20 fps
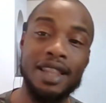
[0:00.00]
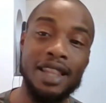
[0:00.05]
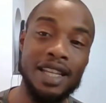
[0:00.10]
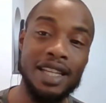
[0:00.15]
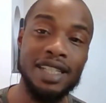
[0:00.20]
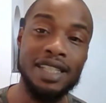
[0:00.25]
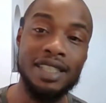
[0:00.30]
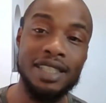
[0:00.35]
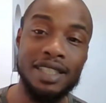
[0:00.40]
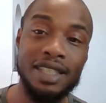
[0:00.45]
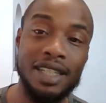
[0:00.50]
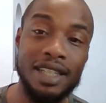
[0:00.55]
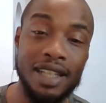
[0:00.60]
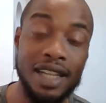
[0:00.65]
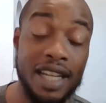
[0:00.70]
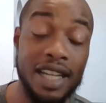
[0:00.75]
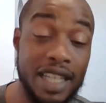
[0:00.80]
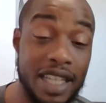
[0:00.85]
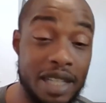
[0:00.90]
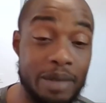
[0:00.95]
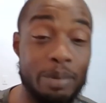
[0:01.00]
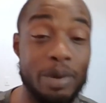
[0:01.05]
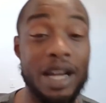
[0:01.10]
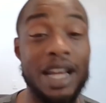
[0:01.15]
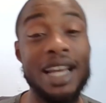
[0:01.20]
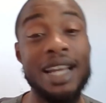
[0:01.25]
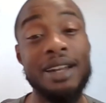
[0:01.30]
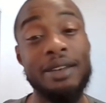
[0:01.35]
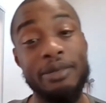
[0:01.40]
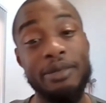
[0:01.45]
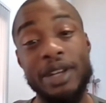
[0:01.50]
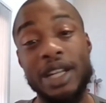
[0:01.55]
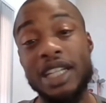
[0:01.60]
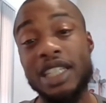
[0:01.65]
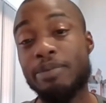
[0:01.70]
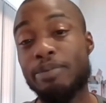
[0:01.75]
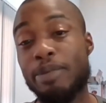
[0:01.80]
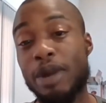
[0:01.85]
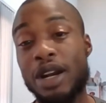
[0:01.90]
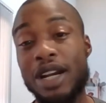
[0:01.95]
this Lucky Brand
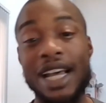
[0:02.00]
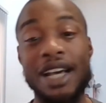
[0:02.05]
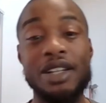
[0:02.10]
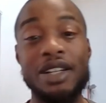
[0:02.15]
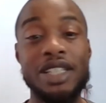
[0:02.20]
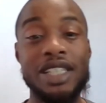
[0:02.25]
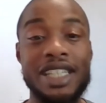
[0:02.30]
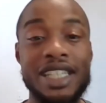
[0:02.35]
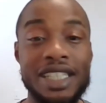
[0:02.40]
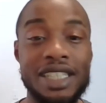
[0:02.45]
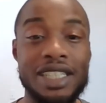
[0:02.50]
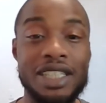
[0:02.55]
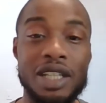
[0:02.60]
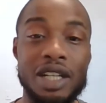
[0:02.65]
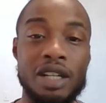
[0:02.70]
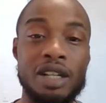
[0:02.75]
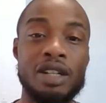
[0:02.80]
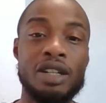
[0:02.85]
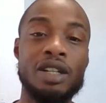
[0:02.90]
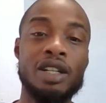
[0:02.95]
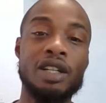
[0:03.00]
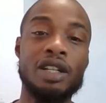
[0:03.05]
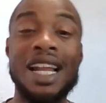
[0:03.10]
Venice Burnout t-shirt.